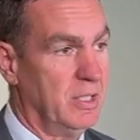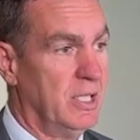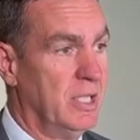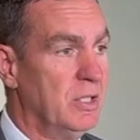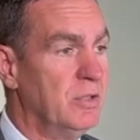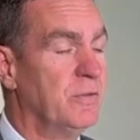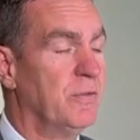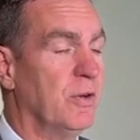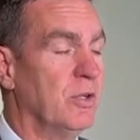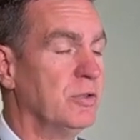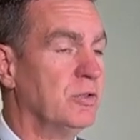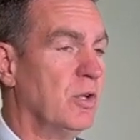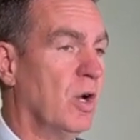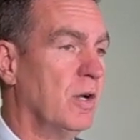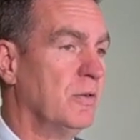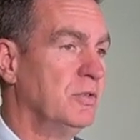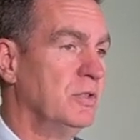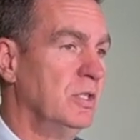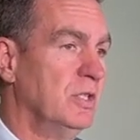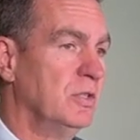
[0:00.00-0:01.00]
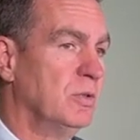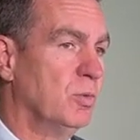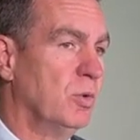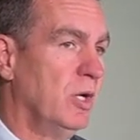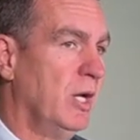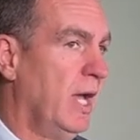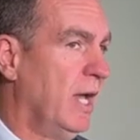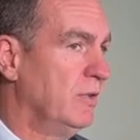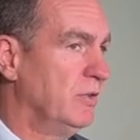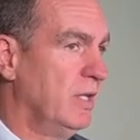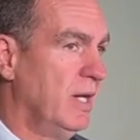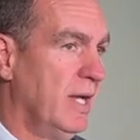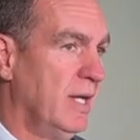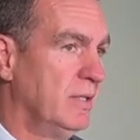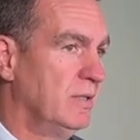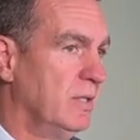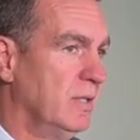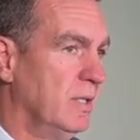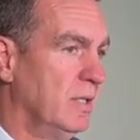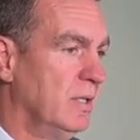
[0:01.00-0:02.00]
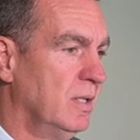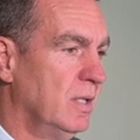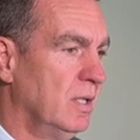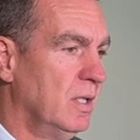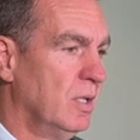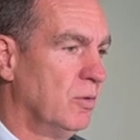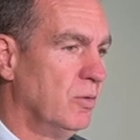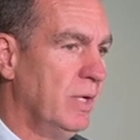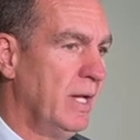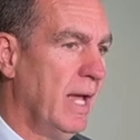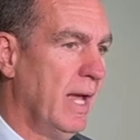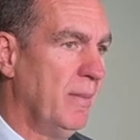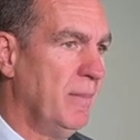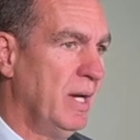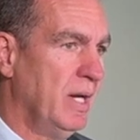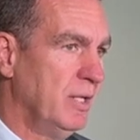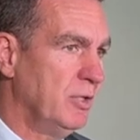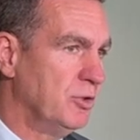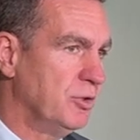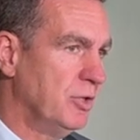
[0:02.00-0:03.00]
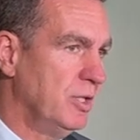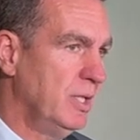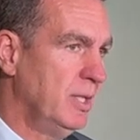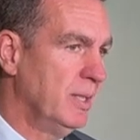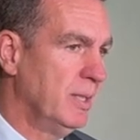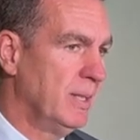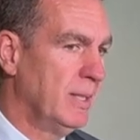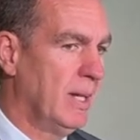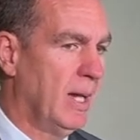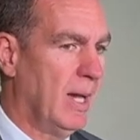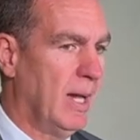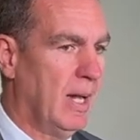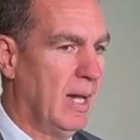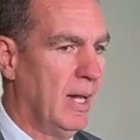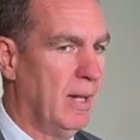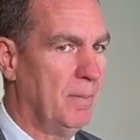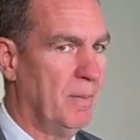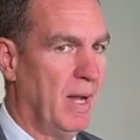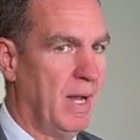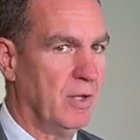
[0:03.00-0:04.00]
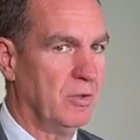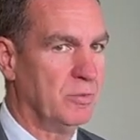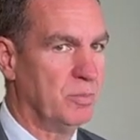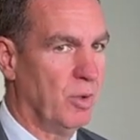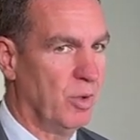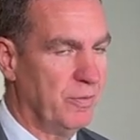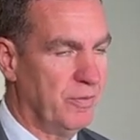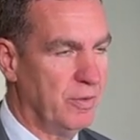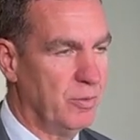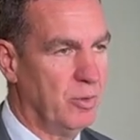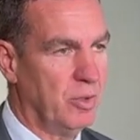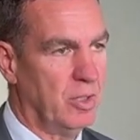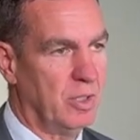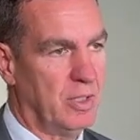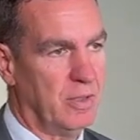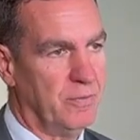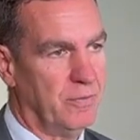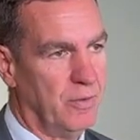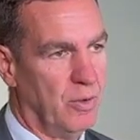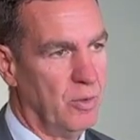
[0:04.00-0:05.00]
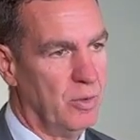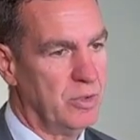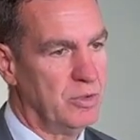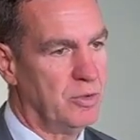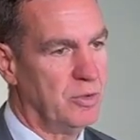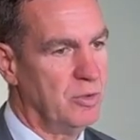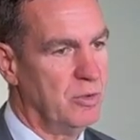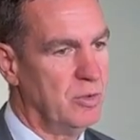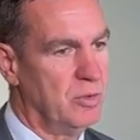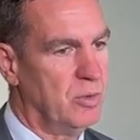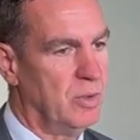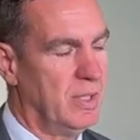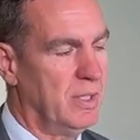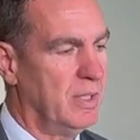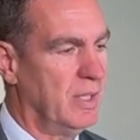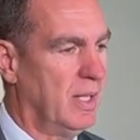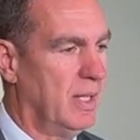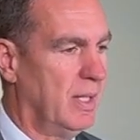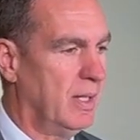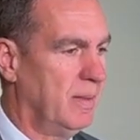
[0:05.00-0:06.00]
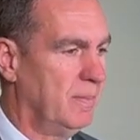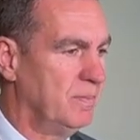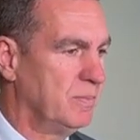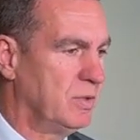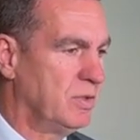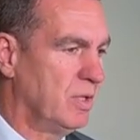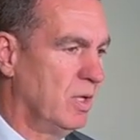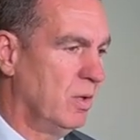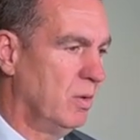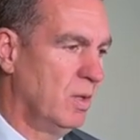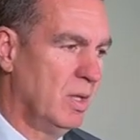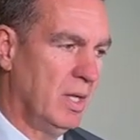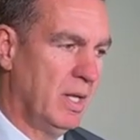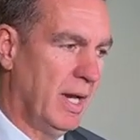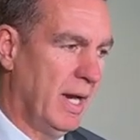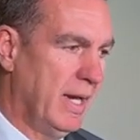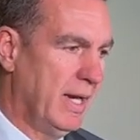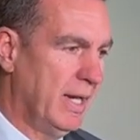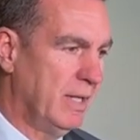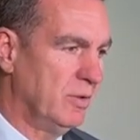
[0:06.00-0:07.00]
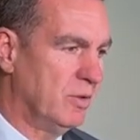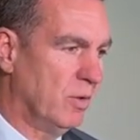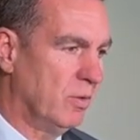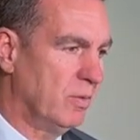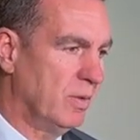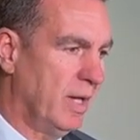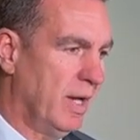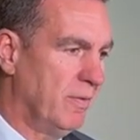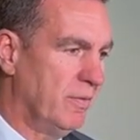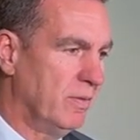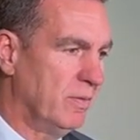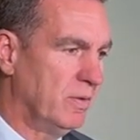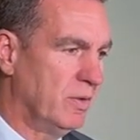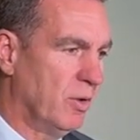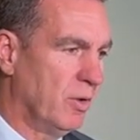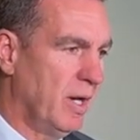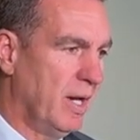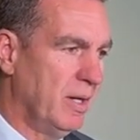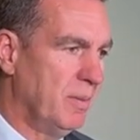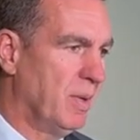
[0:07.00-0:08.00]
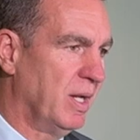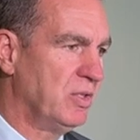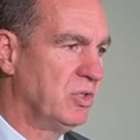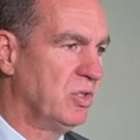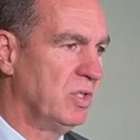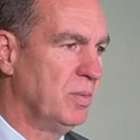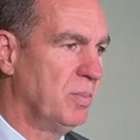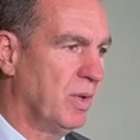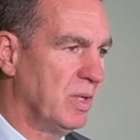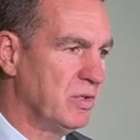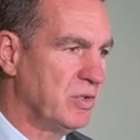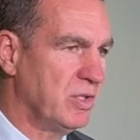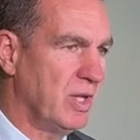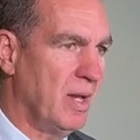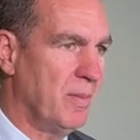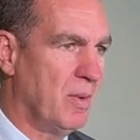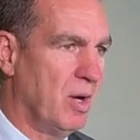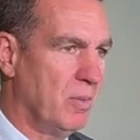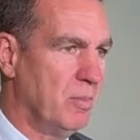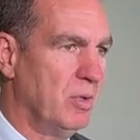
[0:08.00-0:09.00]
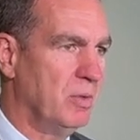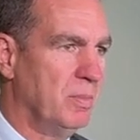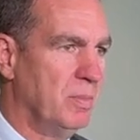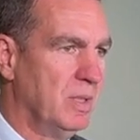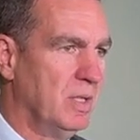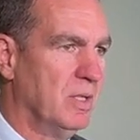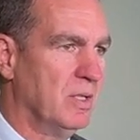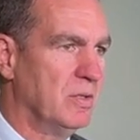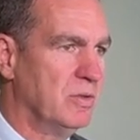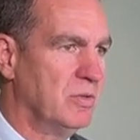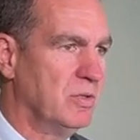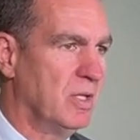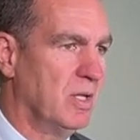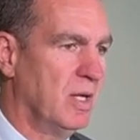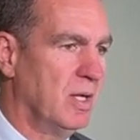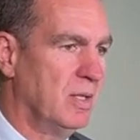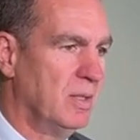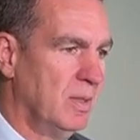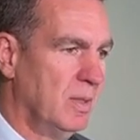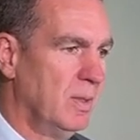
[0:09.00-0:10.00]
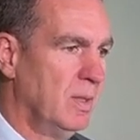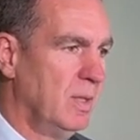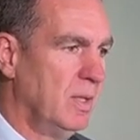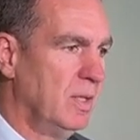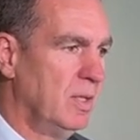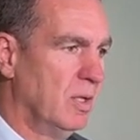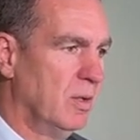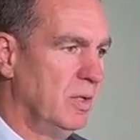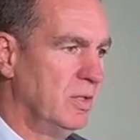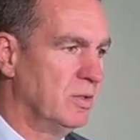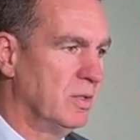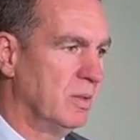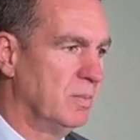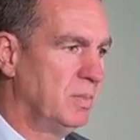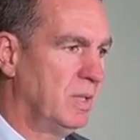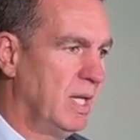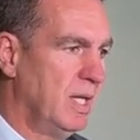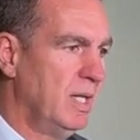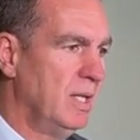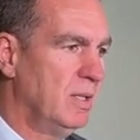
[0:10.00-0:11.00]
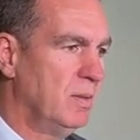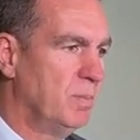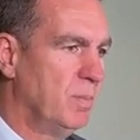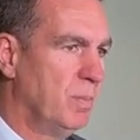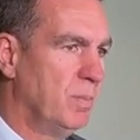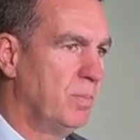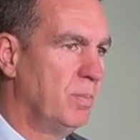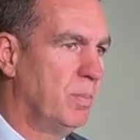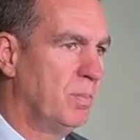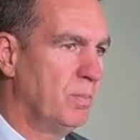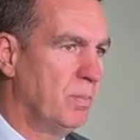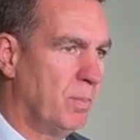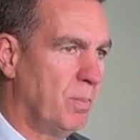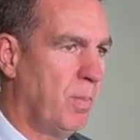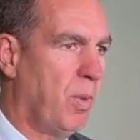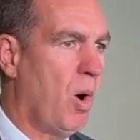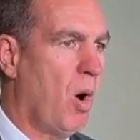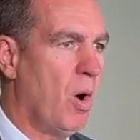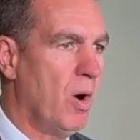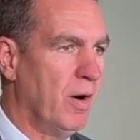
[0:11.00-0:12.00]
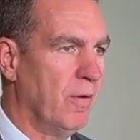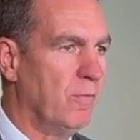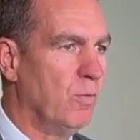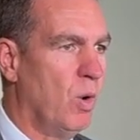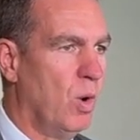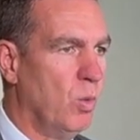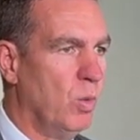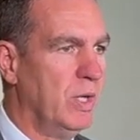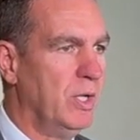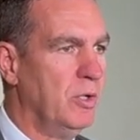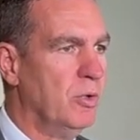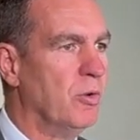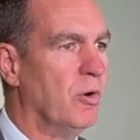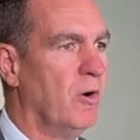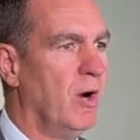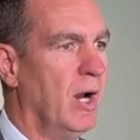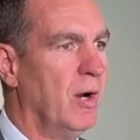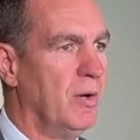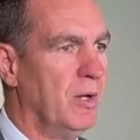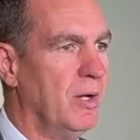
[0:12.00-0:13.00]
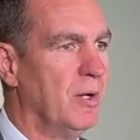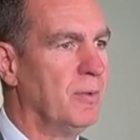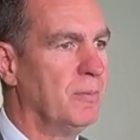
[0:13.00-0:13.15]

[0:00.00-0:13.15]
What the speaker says: his first offseason where he hasn't had to rehab an injury. Miles Murphy we're looking forward to. And then don't anybody sleep on Sam Hubbard because, you know, he's a key part of what we do around here.